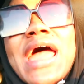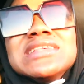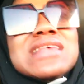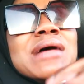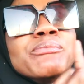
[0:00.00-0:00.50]

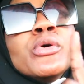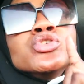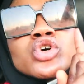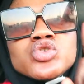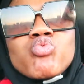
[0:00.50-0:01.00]
rice, but
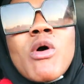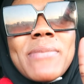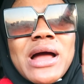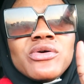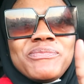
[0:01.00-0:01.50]
just one
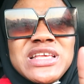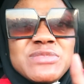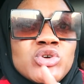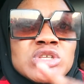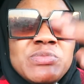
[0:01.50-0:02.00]
bag of beans,
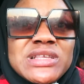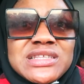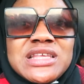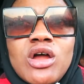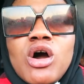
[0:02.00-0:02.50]
because beans
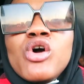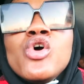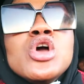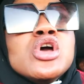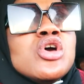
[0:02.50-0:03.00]
is a lot.
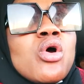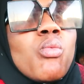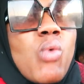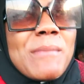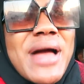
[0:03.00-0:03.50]

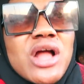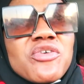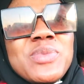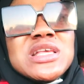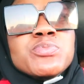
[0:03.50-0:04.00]
One bag
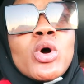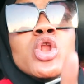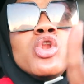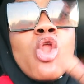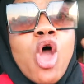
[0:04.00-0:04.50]
of beans, but
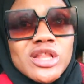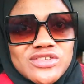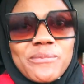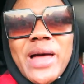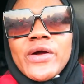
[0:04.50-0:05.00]
loads
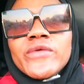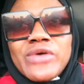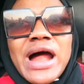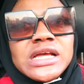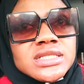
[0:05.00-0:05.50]
of bag of
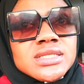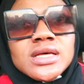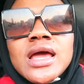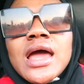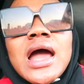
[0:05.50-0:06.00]
rice.
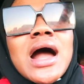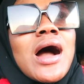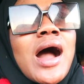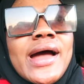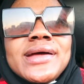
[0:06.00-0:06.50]

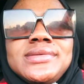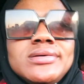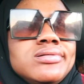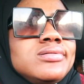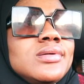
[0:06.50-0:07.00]
And
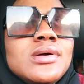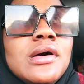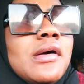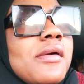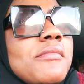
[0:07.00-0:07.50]

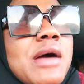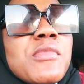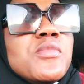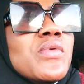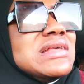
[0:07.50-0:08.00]
my
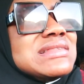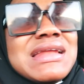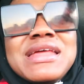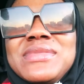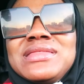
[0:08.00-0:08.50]
mommy was
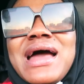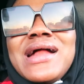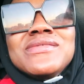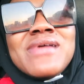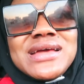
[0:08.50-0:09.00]
telling me that
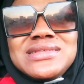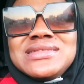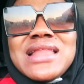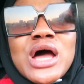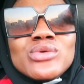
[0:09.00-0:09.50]
rice
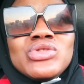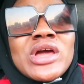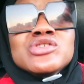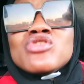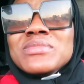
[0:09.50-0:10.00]
is now
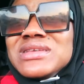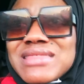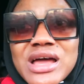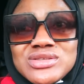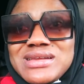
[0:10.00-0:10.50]
30 something
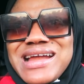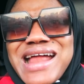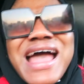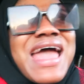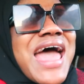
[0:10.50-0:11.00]
thousand
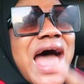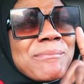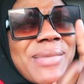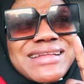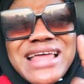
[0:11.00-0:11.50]
naira.
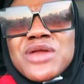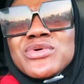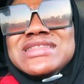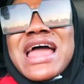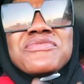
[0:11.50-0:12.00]
And back then it
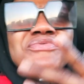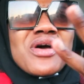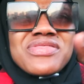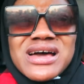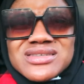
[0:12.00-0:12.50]
was like
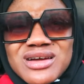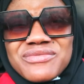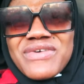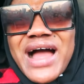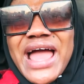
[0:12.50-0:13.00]

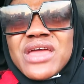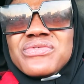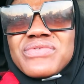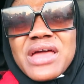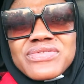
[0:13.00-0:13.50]
4,000,
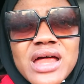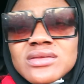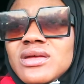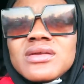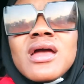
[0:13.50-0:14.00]

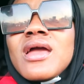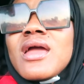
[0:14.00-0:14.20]
5,000.